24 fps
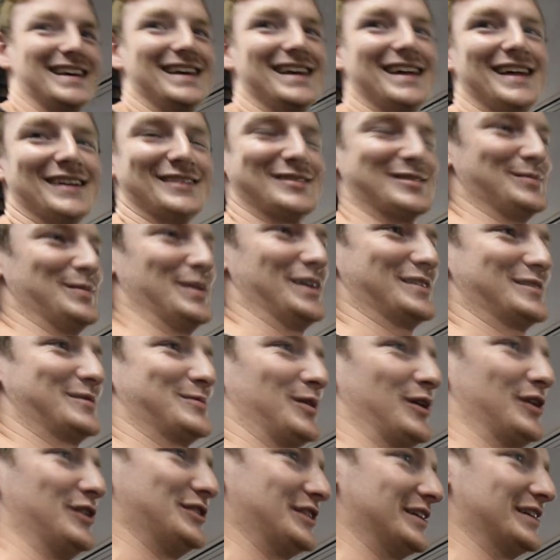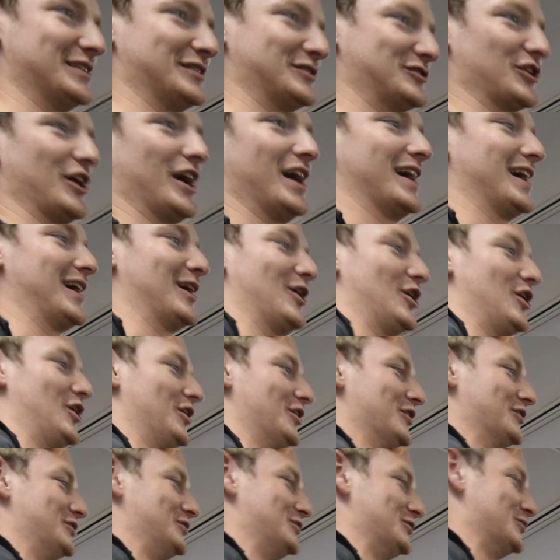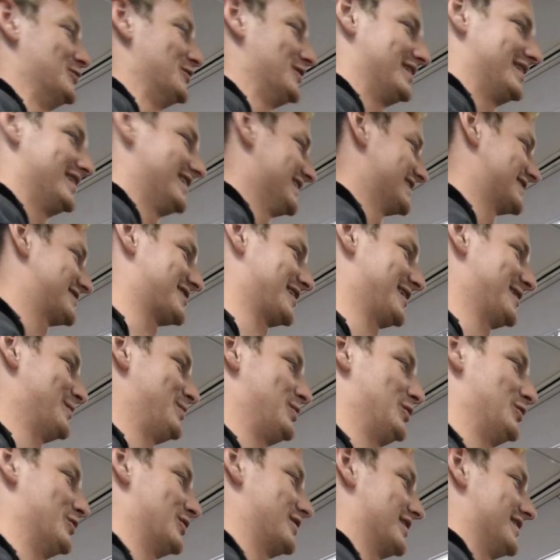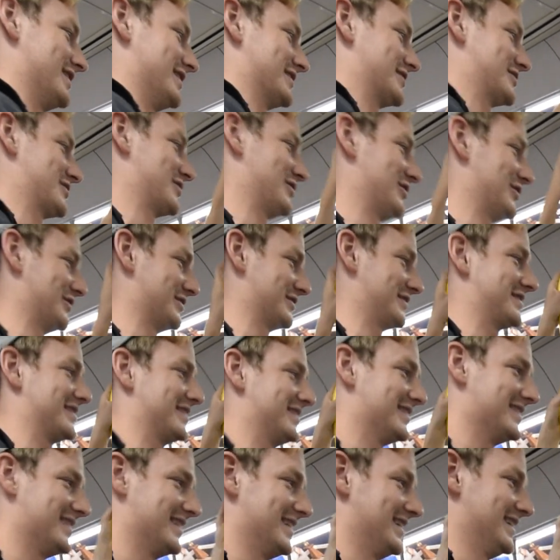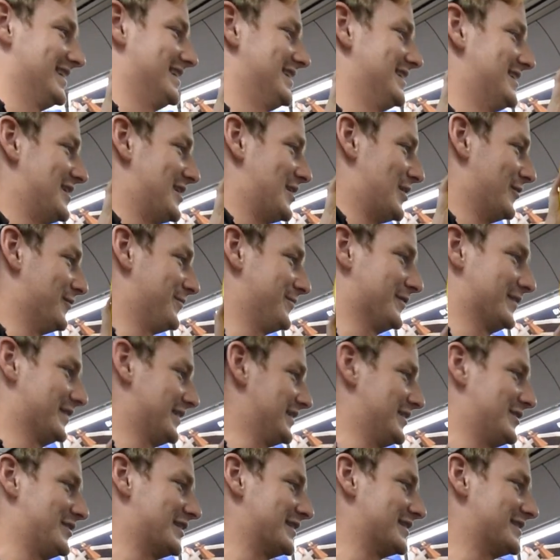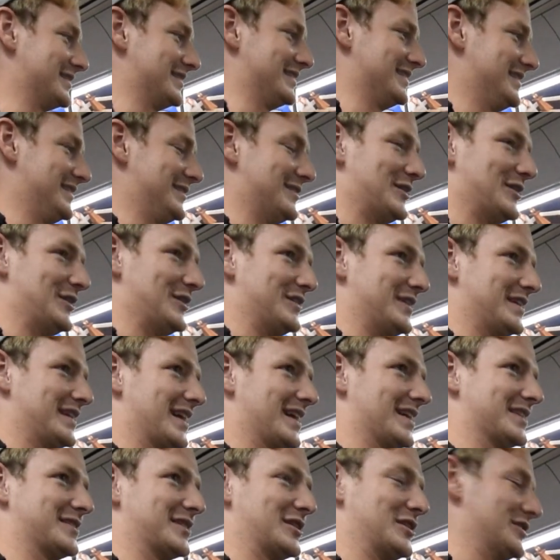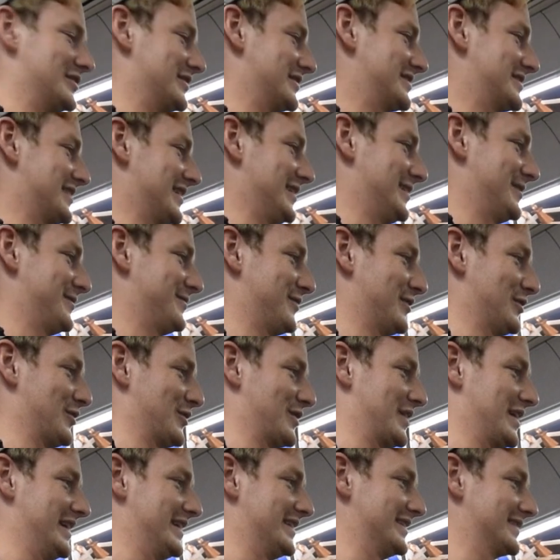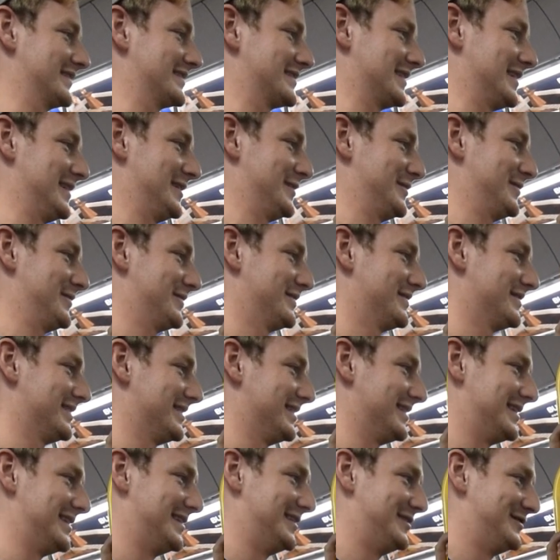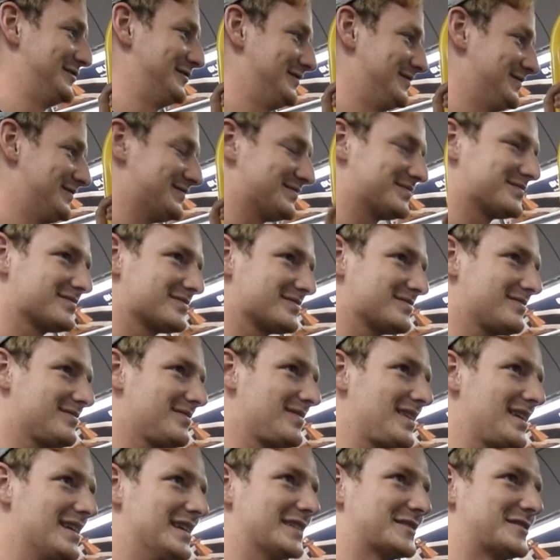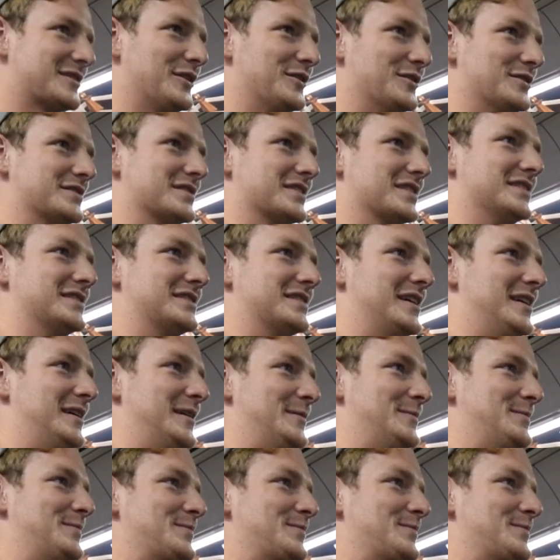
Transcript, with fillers: That's the best part. You get to try out all new shampoo, conditioners. Hopefully you get to, you know, they got the good stuff, the organic stuff, you know? It's always a good time.